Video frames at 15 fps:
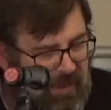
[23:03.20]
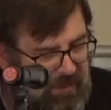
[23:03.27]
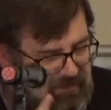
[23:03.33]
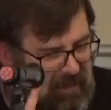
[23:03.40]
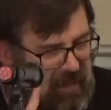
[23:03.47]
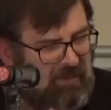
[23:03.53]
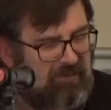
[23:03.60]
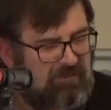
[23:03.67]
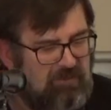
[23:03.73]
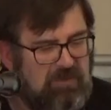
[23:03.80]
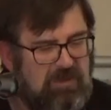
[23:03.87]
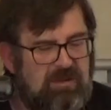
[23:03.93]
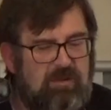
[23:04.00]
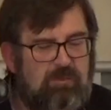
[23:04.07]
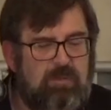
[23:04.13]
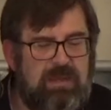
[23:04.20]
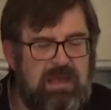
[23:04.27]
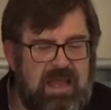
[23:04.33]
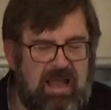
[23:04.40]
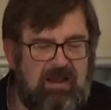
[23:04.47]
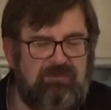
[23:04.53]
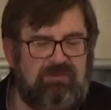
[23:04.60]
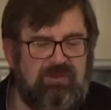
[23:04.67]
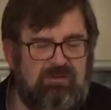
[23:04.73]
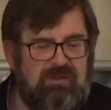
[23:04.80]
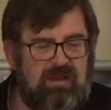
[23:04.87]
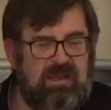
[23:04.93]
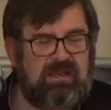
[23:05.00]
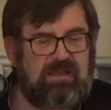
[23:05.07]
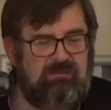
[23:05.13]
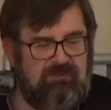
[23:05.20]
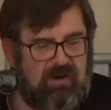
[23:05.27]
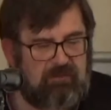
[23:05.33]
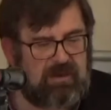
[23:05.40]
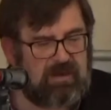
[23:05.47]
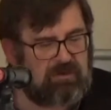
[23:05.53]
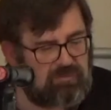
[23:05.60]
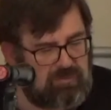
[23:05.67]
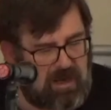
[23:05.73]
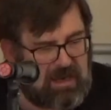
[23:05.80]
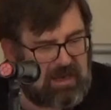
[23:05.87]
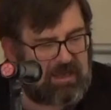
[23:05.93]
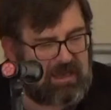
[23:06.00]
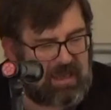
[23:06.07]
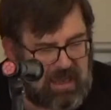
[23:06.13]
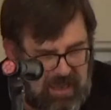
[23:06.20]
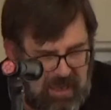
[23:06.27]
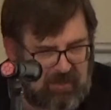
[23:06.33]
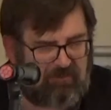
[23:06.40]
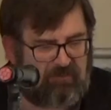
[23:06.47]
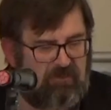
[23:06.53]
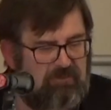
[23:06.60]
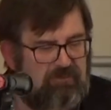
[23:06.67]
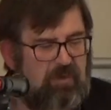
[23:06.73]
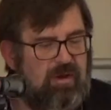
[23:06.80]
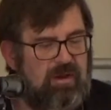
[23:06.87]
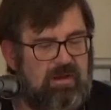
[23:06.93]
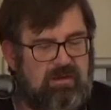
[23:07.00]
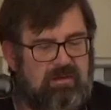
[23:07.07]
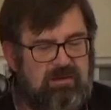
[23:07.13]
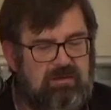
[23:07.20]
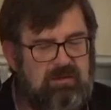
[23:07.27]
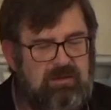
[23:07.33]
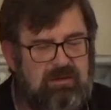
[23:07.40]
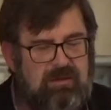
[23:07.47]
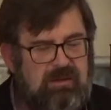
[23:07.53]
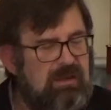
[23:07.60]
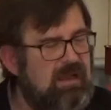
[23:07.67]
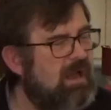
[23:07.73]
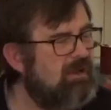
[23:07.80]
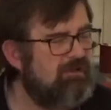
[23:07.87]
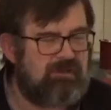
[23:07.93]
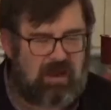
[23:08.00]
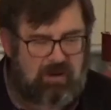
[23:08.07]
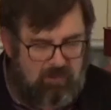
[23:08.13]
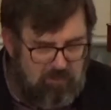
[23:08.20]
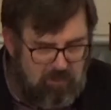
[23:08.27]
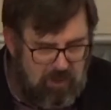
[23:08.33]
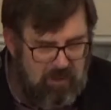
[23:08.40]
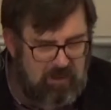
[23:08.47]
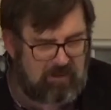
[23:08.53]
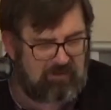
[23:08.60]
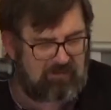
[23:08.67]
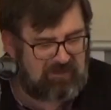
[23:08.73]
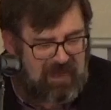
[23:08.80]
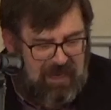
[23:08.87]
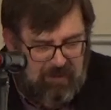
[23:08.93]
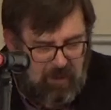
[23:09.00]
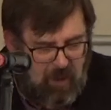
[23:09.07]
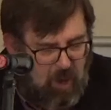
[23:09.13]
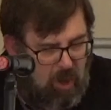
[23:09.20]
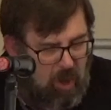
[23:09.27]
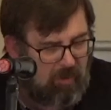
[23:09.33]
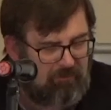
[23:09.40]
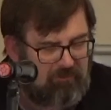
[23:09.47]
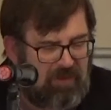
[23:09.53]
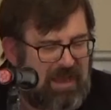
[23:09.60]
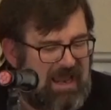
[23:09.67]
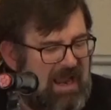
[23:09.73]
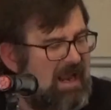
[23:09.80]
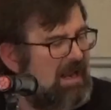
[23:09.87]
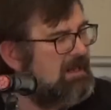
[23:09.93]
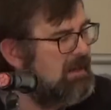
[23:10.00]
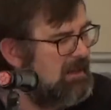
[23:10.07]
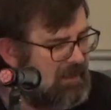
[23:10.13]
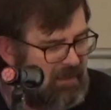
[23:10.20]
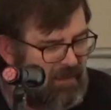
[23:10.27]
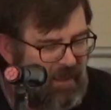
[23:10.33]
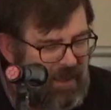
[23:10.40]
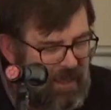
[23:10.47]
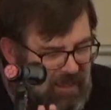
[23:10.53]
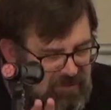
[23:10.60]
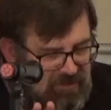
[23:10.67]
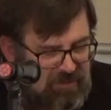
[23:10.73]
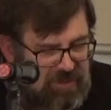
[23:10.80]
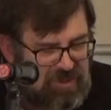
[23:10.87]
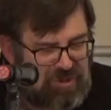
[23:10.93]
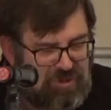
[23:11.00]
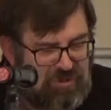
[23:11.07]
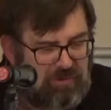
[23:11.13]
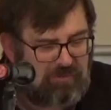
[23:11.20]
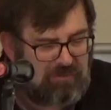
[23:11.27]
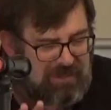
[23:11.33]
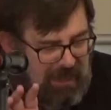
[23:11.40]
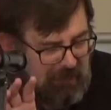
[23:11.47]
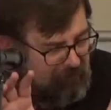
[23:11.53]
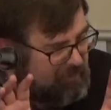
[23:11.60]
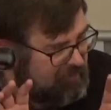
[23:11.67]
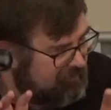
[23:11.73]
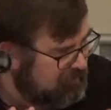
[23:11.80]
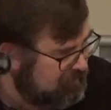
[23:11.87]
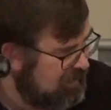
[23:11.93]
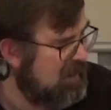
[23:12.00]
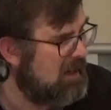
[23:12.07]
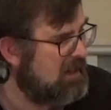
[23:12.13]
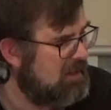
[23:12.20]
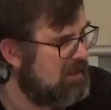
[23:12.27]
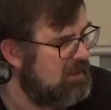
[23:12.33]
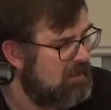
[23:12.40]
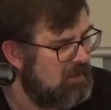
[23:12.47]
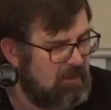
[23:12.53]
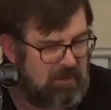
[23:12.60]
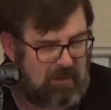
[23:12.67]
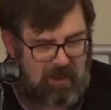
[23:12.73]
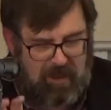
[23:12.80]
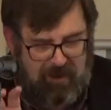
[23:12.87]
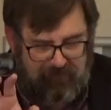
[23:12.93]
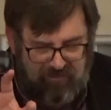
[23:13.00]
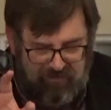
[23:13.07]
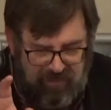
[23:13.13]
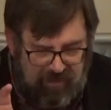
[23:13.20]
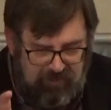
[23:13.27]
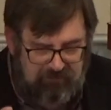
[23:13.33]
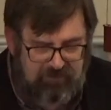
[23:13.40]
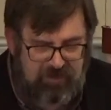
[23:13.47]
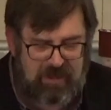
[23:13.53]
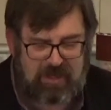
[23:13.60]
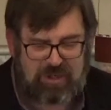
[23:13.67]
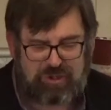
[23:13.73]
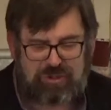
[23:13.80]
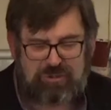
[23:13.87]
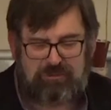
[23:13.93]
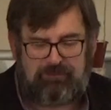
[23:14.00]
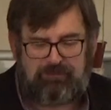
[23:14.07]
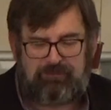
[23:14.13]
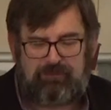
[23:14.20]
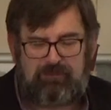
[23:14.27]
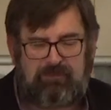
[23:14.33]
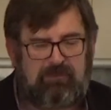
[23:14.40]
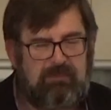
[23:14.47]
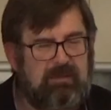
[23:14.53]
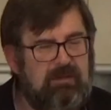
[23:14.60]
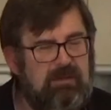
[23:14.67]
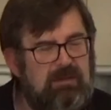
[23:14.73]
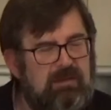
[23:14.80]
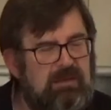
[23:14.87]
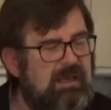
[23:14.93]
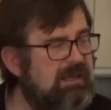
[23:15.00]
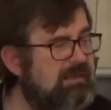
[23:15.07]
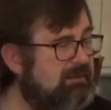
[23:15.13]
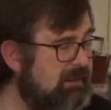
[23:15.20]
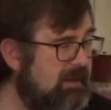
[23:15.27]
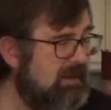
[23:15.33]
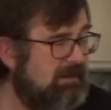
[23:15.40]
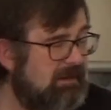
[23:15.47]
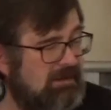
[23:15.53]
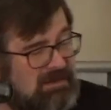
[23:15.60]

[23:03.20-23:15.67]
And that's something that we have to take a very great care to avoid, as our works cannot offer any additional guarantee of salvation. Indeed,